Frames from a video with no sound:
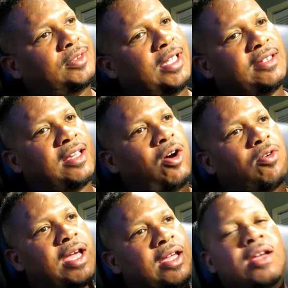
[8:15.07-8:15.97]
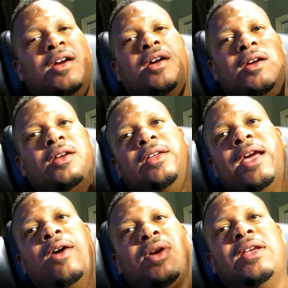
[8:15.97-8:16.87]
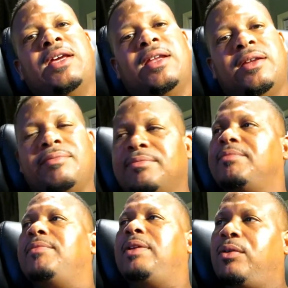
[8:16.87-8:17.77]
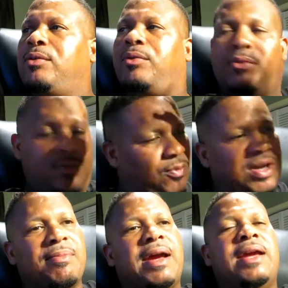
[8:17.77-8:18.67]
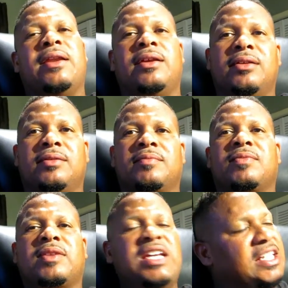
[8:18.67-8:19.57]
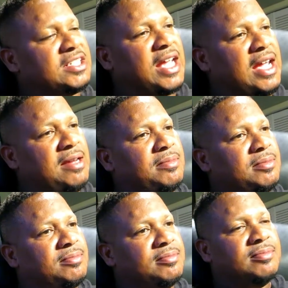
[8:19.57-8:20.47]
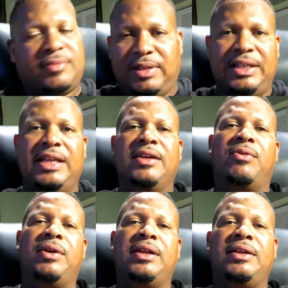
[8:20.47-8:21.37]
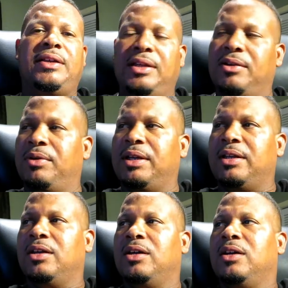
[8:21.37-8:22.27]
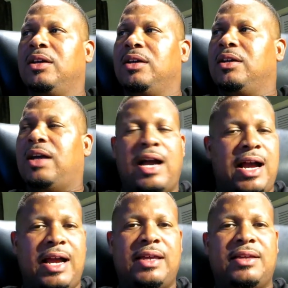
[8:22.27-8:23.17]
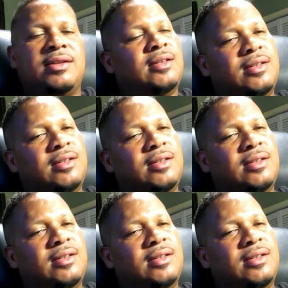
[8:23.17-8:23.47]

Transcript: They say, okay, yeah, we did it. We made it. It escaped. Live with it. Deal with it. Alright?